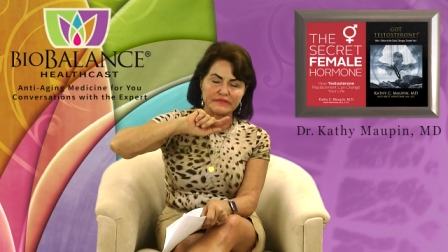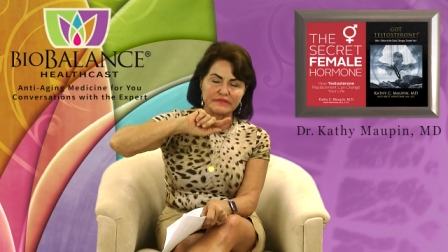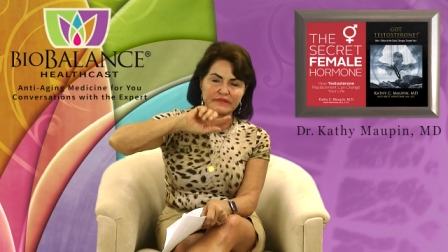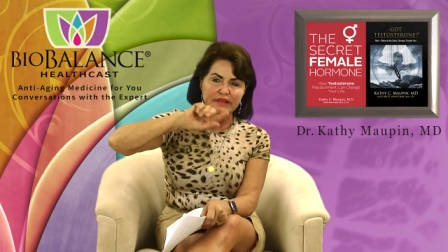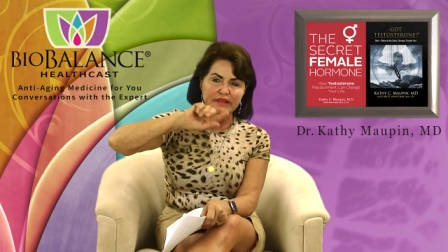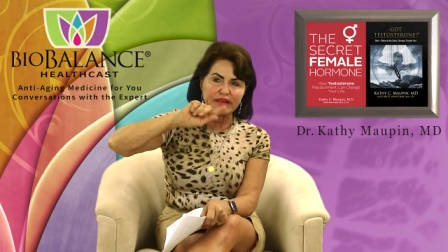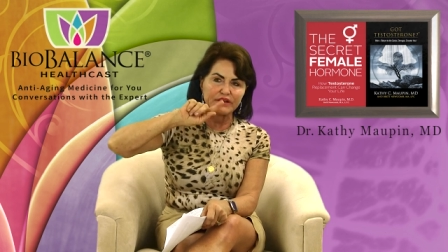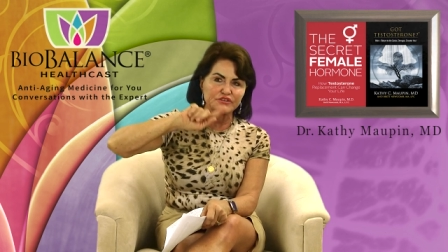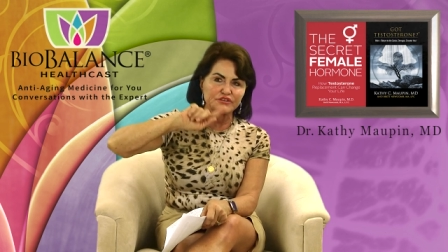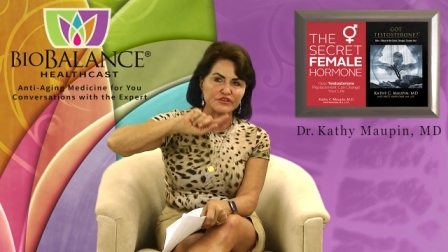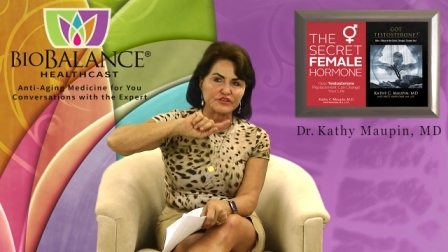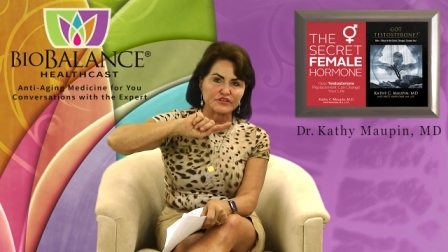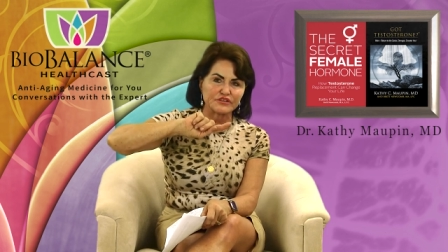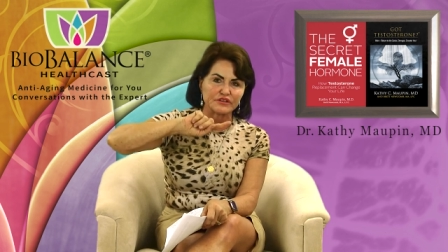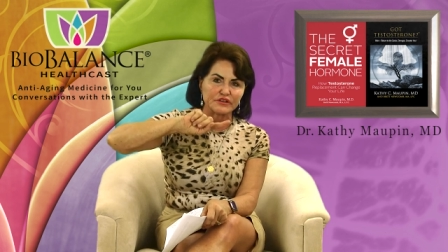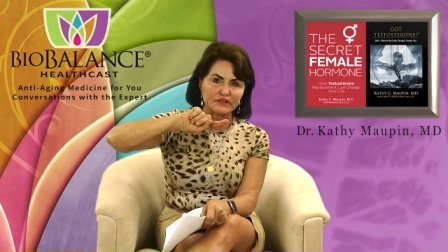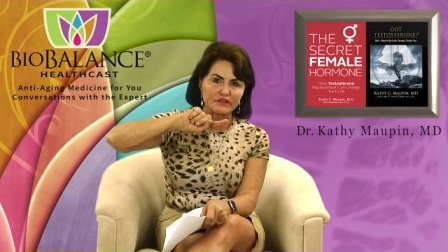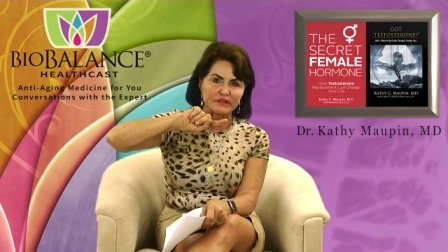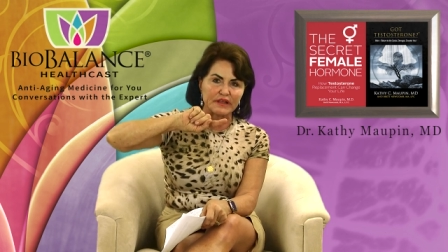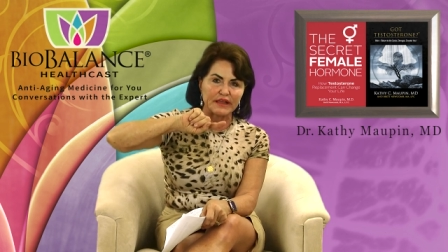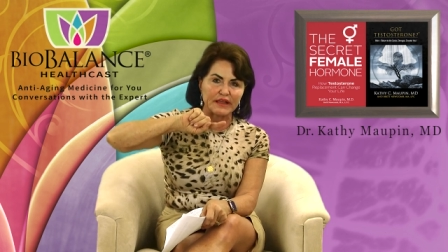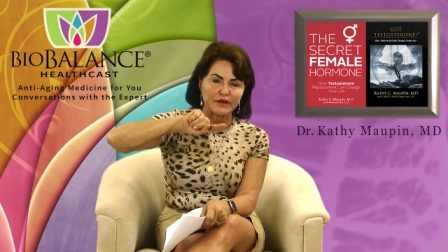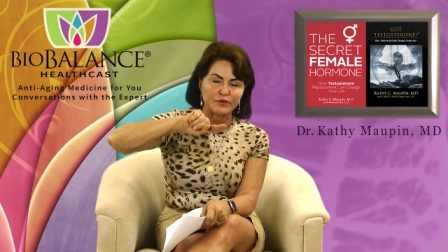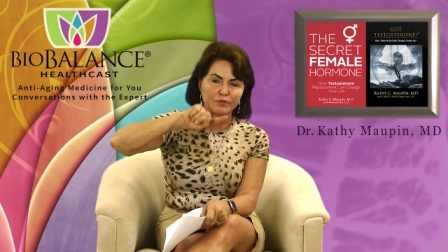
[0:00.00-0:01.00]
they just
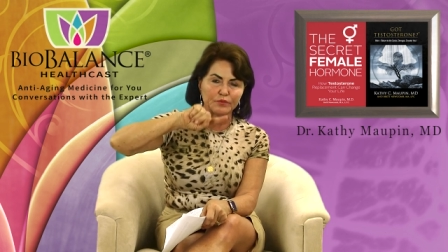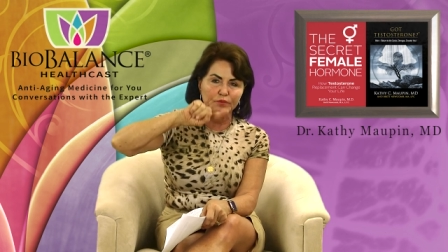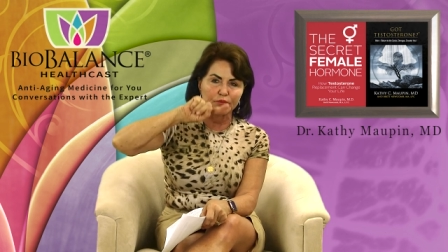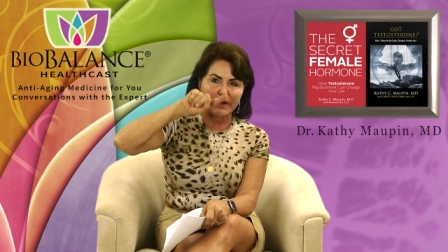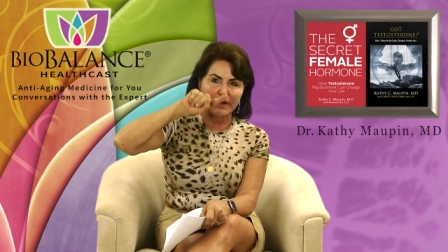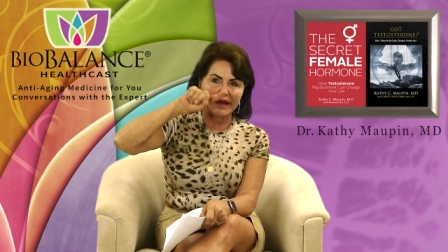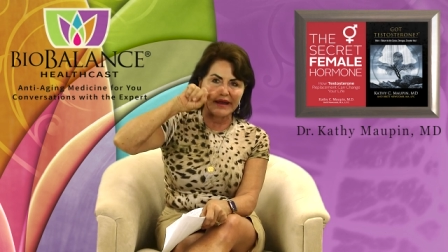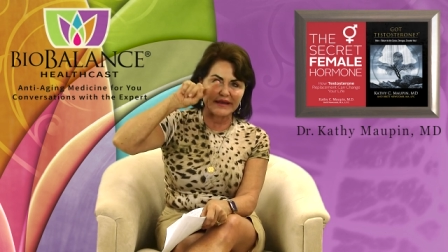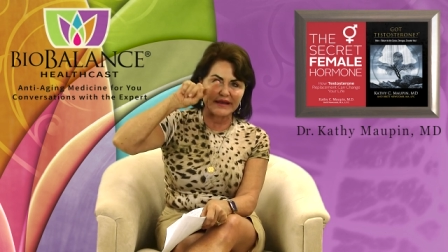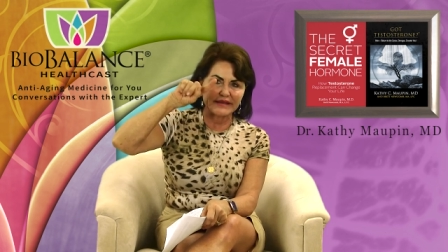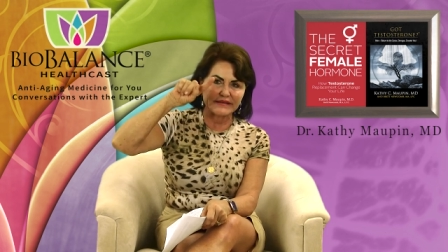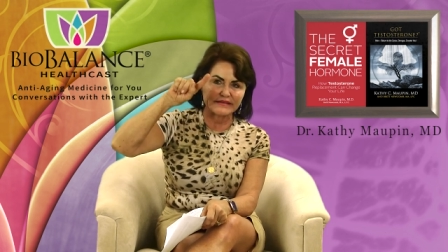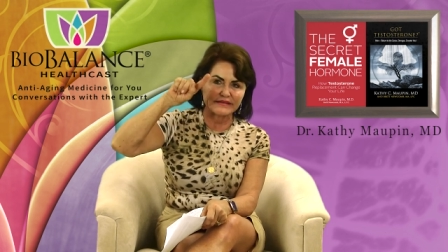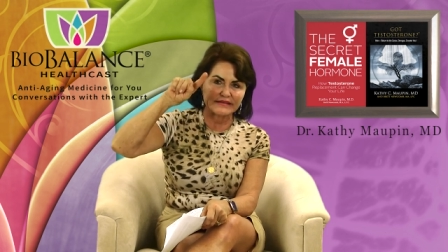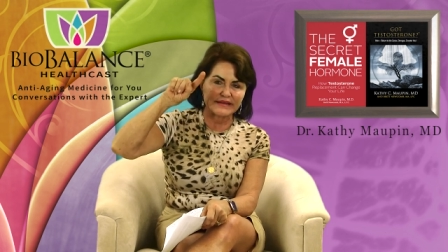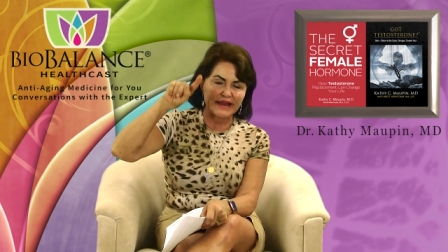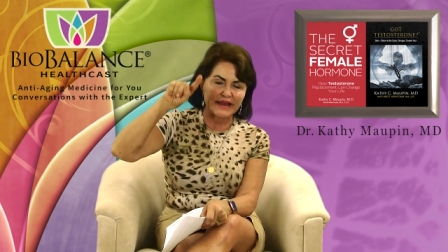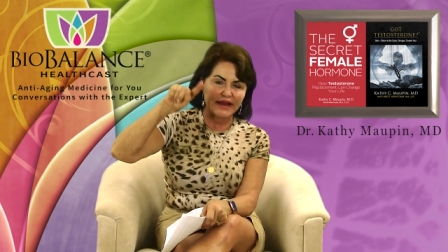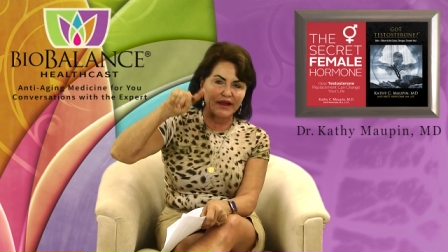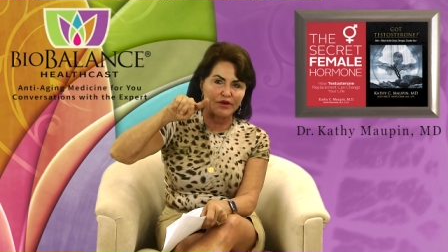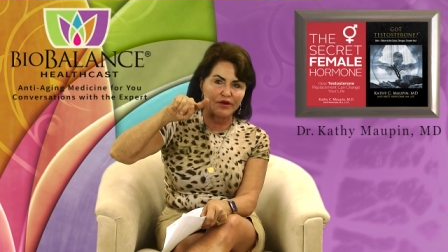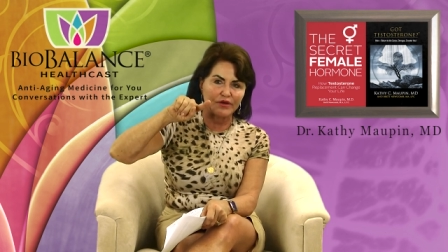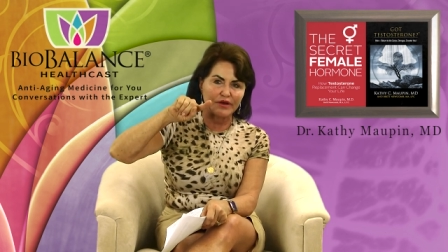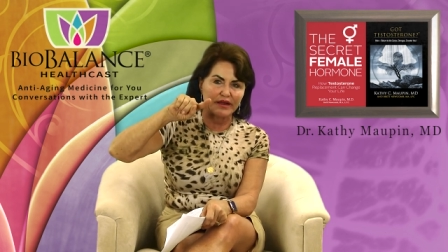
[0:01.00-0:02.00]
look like raised
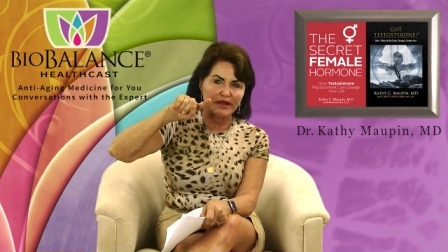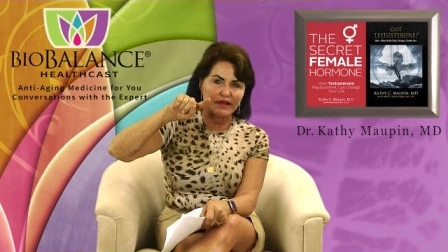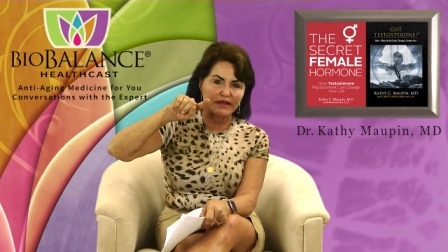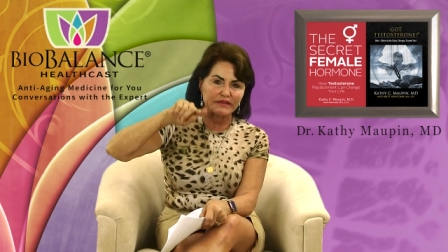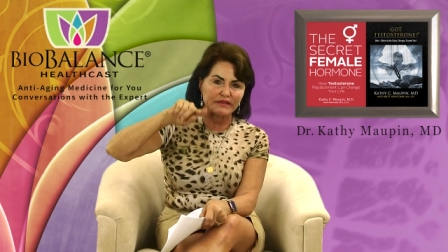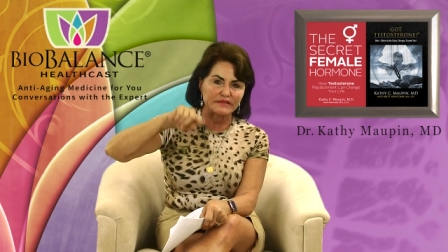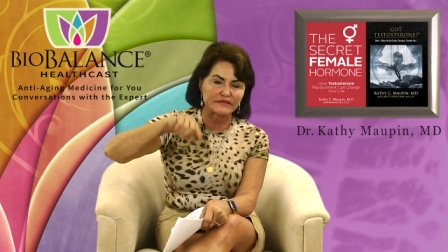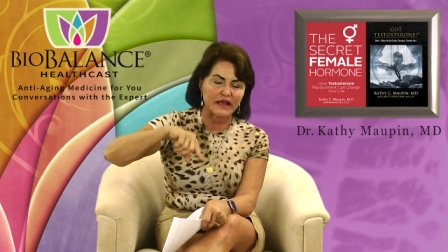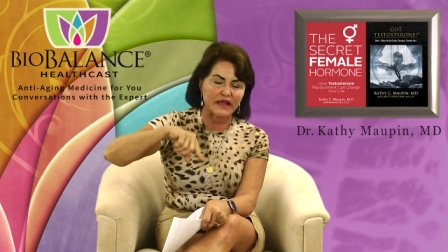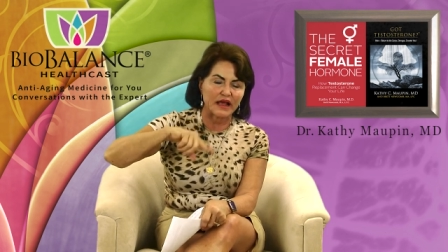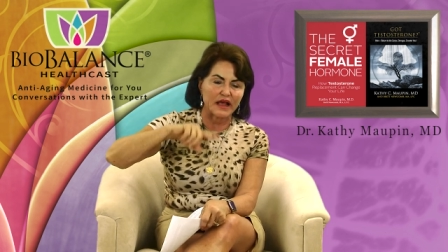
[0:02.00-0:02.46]
areas